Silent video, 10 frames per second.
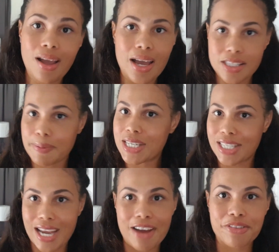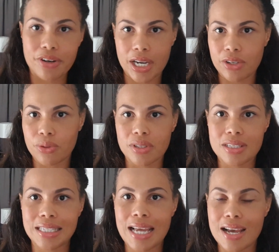especially after I do
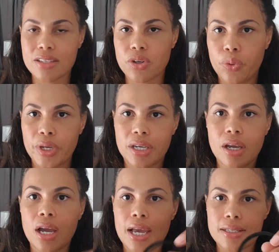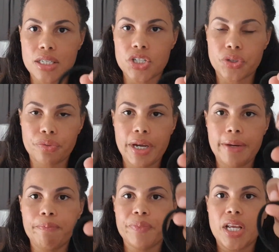this last quick essential run.
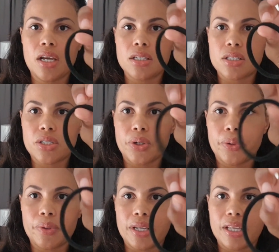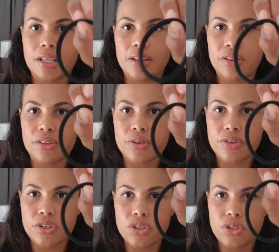So
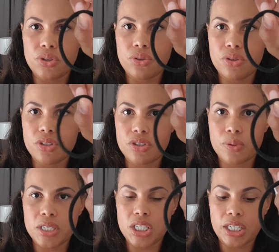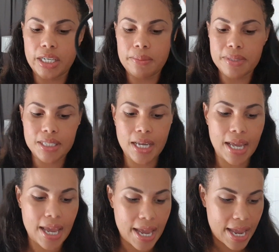those are the 2 scrunchie clips,
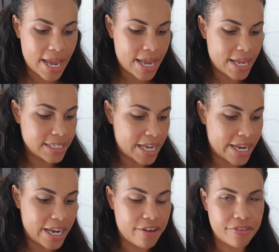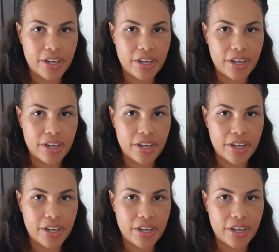and I have